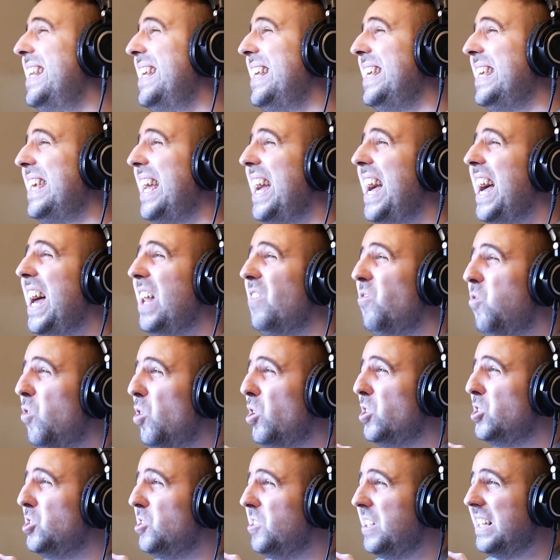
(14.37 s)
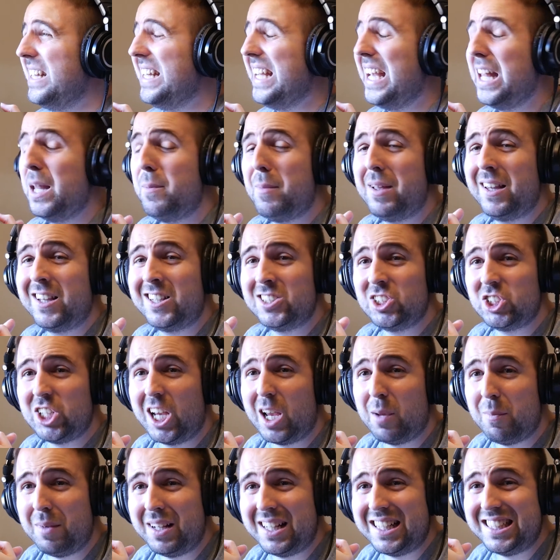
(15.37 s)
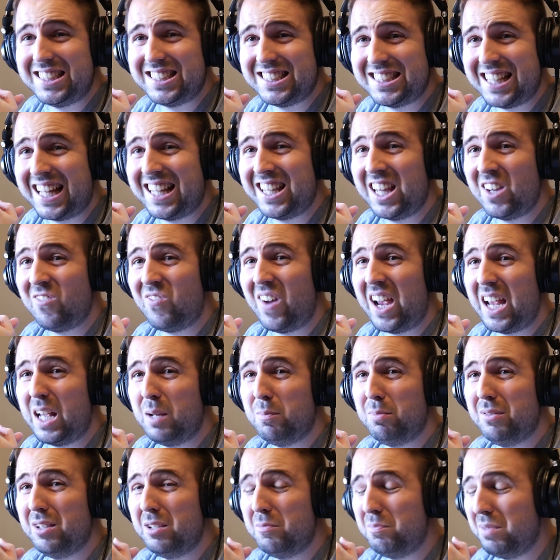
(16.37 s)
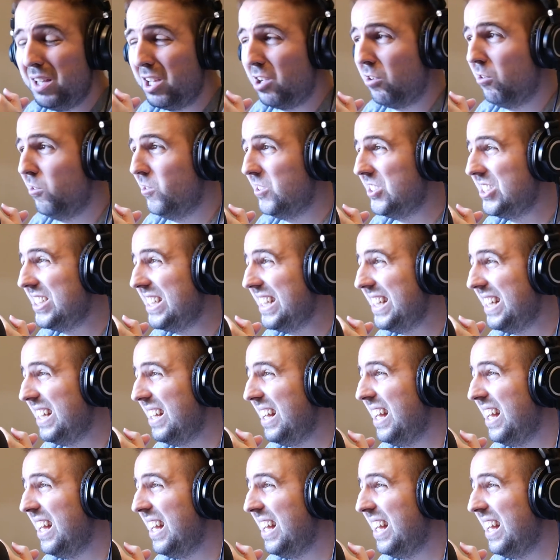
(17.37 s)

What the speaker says: yeah, unfortunately Elemental Shaman is not that viable because